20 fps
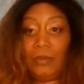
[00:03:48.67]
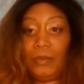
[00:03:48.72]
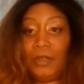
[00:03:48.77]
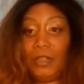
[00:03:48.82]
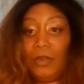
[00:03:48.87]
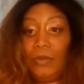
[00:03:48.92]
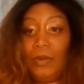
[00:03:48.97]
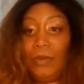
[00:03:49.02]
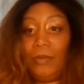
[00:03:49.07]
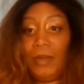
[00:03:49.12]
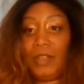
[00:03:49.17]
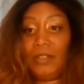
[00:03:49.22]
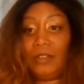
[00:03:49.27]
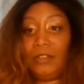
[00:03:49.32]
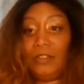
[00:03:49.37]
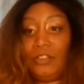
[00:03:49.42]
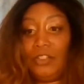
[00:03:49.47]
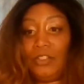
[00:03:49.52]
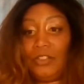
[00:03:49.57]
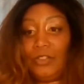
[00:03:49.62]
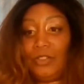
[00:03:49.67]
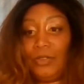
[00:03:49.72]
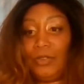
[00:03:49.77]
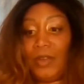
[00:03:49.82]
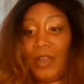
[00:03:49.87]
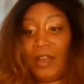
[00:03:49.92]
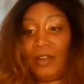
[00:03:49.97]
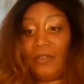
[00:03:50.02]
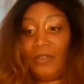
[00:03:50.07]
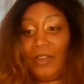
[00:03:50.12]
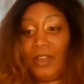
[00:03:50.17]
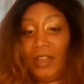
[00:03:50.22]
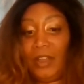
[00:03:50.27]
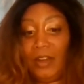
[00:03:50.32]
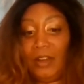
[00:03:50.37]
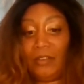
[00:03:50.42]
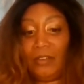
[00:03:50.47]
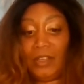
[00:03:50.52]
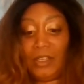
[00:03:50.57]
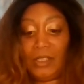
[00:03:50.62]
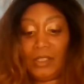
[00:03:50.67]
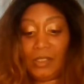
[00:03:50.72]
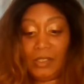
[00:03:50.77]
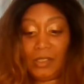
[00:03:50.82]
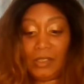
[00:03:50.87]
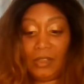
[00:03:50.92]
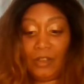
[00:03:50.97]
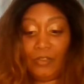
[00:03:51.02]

Here are the messages do you have for Aries